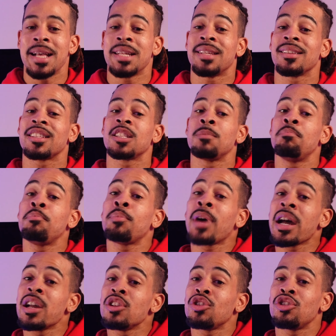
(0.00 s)

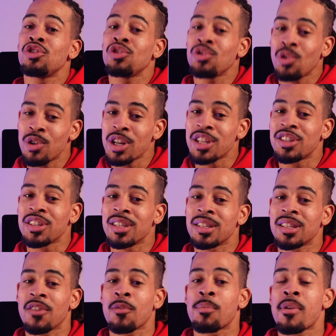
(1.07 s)
despite
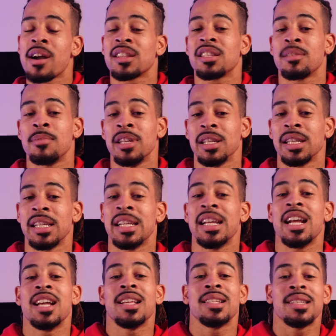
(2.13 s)
shortages of approximately
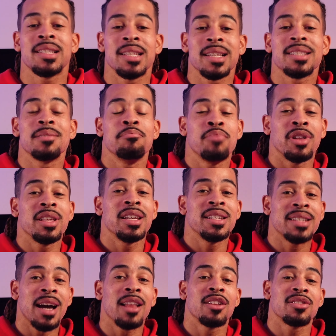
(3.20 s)
$6 billion
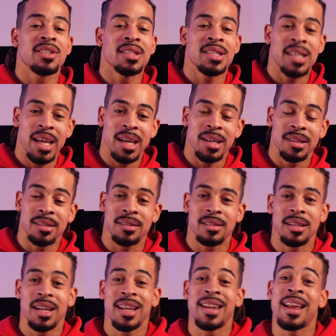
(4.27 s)
in
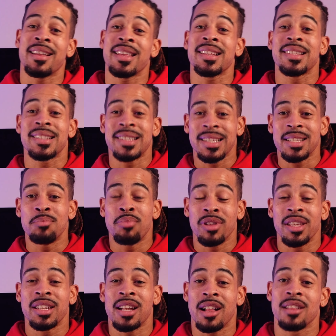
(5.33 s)
sales. Now, that's $6
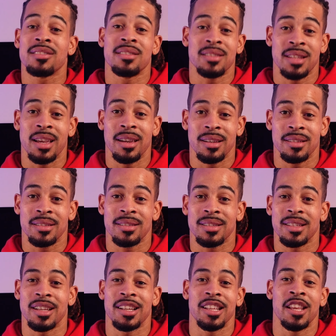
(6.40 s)
billion in
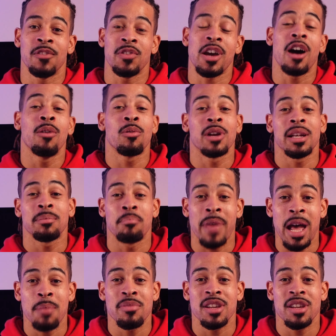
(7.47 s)
sales. If y'all were mad